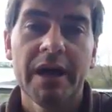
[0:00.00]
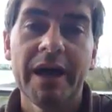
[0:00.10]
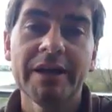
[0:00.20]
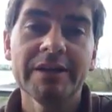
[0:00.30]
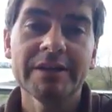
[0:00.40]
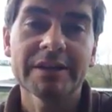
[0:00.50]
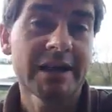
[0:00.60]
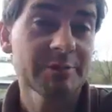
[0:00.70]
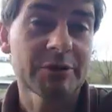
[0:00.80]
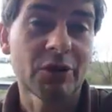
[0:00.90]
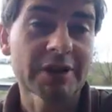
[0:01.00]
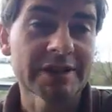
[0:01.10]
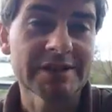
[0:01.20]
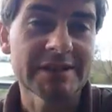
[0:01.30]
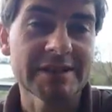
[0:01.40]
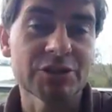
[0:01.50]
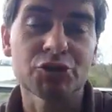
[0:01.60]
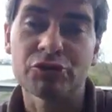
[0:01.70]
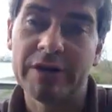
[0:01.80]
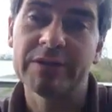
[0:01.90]
And last but not least is
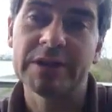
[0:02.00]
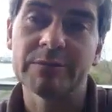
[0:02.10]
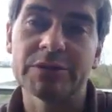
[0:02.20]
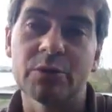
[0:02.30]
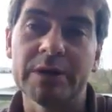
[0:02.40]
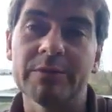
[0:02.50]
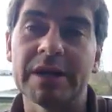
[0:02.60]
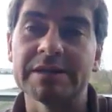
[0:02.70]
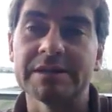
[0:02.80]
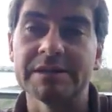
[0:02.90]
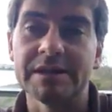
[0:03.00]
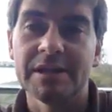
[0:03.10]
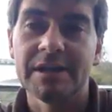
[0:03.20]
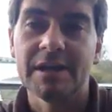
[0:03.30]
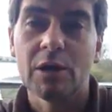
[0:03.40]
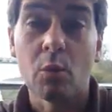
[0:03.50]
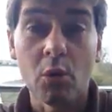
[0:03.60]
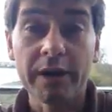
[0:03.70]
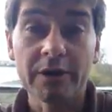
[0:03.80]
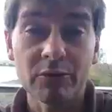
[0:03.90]
travelling between places.
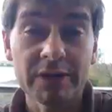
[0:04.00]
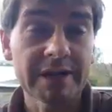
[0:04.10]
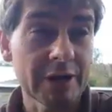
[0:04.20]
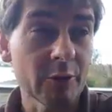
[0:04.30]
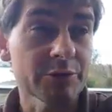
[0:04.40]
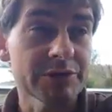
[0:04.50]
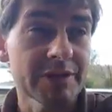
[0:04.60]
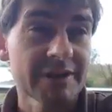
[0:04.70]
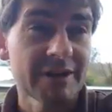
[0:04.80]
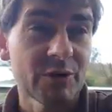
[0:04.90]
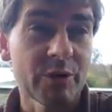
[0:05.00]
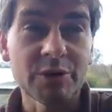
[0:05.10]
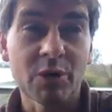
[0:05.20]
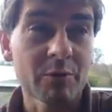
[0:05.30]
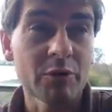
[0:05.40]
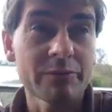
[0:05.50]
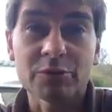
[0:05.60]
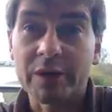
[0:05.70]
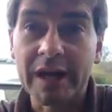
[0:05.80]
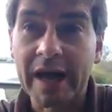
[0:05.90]
Walking really helps when you want to move
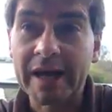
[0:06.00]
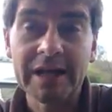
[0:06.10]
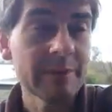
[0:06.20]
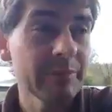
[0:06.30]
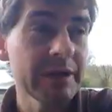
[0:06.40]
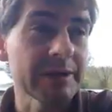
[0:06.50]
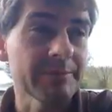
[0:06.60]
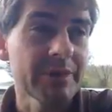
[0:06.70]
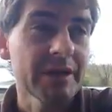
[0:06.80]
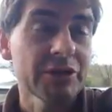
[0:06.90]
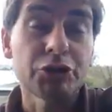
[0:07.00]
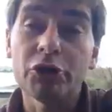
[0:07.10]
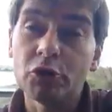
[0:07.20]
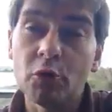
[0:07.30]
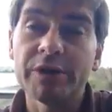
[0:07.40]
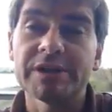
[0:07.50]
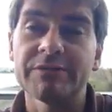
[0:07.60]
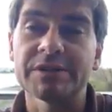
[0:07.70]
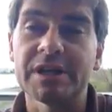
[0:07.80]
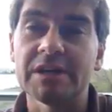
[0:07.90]
between A and B. You don't always
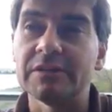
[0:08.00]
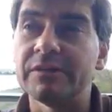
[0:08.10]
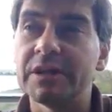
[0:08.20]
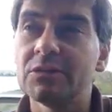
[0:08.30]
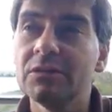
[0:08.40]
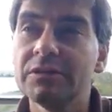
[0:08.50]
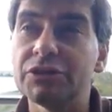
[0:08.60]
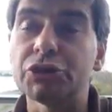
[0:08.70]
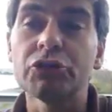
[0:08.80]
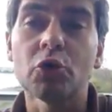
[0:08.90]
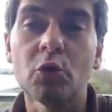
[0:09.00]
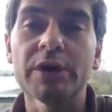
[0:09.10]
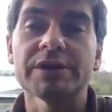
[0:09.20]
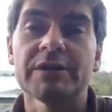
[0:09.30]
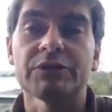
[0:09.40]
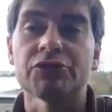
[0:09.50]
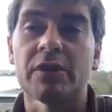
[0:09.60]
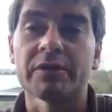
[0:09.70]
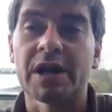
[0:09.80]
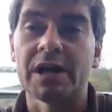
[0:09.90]
have to take your vehicle, you don't always have to
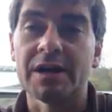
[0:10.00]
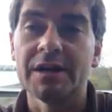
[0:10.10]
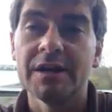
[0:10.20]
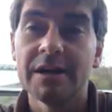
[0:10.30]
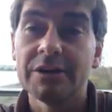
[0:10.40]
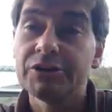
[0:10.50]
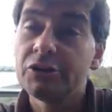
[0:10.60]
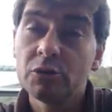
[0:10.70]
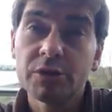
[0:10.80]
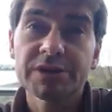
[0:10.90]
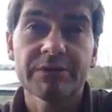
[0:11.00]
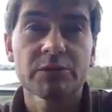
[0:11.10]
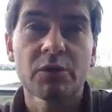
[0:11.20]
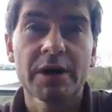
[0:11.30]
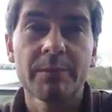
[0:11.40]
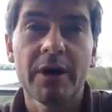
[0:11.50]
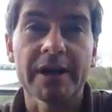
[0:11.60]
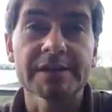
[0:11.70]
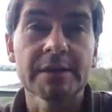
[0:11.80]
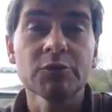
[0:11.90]
drive a car, you don't always have to ride a
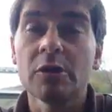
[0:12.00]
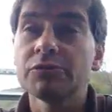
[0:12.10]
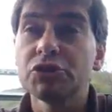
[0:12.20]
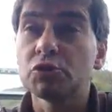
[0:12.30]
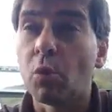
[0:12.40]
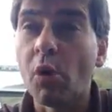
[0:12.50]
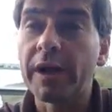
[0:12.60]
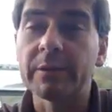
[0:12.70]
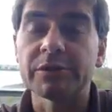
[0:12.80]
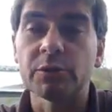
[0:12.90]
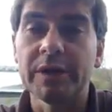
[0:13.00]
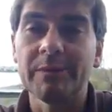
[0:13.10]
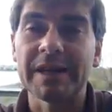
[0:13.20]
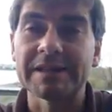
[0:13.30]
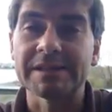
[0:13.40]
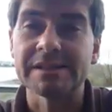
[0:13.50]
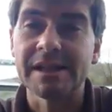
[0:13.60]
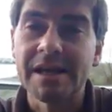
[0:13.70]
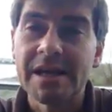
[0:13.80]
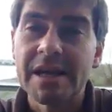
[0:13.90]
bike. Sometimes just walking between places,
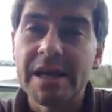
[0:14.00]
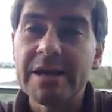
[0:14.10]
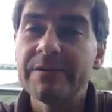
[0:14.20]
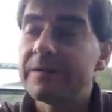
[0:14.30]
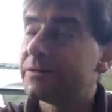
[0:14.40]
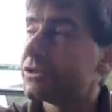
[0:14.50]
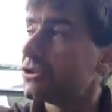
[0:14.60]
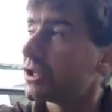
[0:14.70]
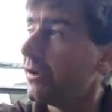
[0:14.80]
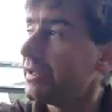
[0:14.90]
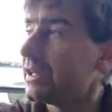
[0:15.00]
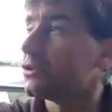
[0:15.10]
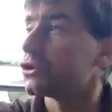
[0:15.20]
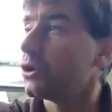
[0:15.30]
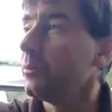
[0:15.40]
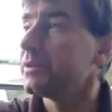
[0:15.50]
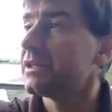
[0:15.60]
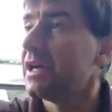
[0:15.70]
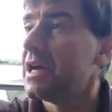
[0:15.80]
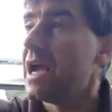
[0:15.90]
even if it's just going down the
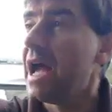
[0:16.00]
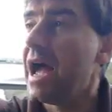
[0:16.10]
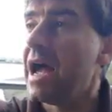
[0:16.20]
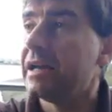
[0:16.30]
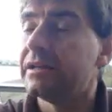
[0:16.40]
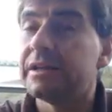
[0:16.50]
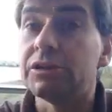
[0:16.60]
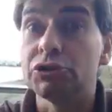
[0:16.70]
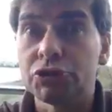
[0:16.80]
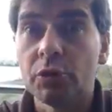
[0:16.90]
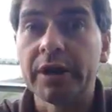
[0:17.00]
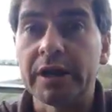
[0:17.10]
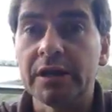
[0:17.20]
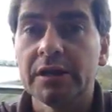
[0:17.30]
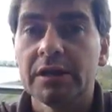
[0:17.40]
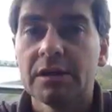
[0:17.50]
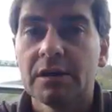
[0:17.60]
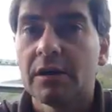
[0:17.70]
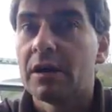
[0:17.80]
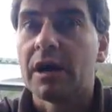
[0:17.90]
shops and enjoying
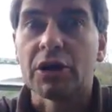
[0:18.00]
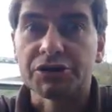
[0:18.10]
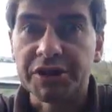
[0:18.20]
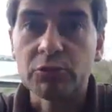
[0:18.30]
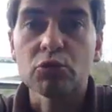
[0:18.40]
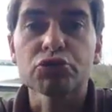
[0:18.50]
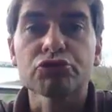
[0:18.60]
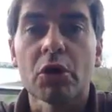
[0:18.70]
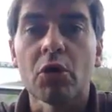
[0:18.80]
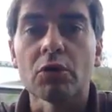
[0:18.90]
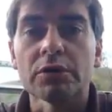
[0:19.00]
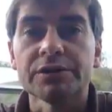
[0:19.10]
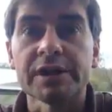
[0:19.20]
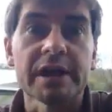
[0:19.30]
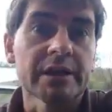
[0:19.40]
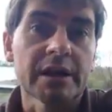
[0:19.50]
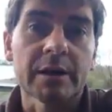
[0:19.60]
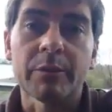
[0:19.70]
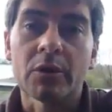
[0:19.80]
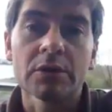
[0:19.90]
a general stroll to get
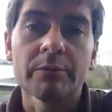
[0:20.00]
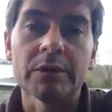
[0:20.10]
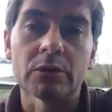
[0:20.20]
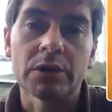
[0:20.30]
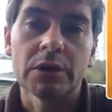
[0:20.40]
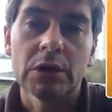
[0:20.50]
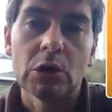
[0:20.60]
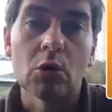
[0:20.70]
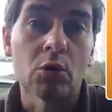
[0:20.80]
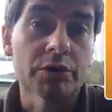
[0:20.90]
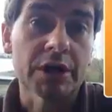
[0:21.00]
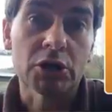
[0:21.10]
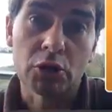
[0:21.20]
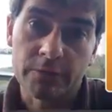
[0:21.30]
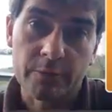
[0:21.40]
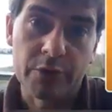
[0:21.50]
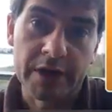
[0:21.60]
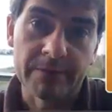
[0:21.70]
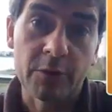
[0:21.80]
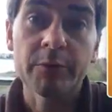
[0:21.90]
a bottle of milk or a loaf of
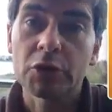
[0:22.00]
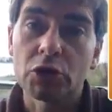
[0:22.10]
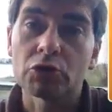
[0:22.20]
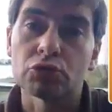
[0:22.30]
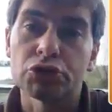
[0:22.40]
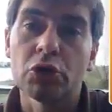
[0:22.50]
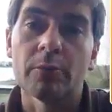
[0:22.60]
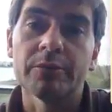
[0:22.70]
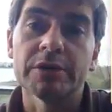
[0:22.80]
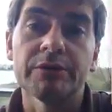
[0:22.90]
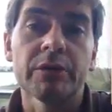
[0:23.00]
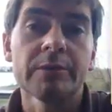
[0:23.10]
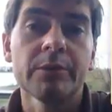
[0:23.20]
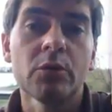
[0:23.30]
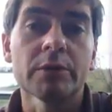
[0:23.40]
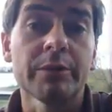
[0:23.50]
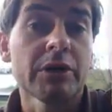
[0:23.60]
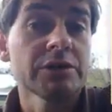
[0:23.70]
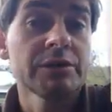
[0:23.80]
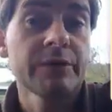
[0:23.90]
bread from the local shop, is very important
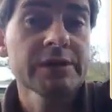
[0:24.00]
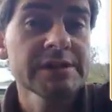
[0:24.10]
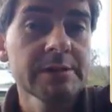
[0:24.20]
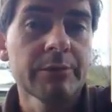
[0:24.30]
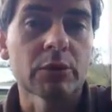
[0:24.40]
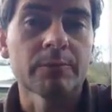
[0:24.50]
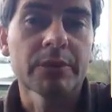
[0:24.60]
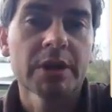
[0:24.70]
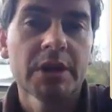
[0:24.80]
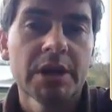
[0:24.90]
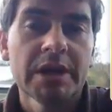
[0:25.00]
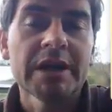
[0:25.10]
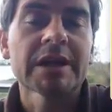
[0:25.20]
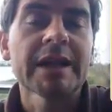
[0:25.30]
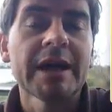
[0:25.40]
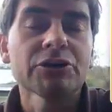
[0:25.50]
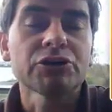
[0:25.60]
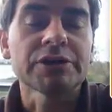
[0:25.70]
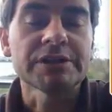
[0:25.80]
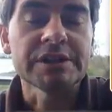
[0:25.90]
because it's very simple. It allows
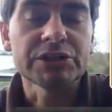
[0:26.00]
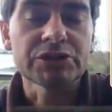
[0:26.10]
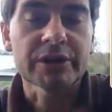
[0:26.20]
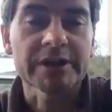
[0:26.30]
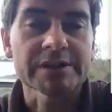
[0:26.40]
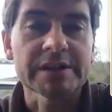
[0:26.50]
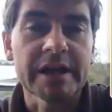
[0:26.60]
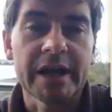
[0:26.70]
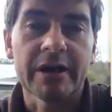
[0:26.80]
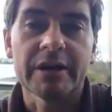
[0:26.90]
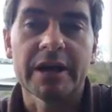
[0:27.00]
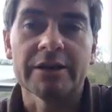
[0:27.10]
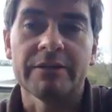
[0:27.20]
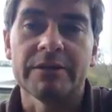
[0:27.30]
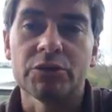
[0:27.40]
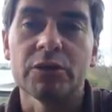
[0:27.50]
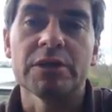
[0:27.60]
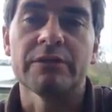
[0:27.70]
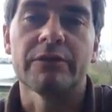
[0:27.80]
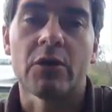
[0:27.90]
you to de-stress, get out and enjoy
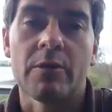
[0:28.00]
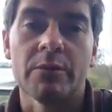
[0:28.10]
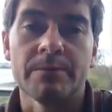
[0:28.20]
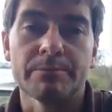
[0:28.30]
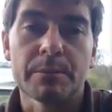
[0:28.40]
the environment.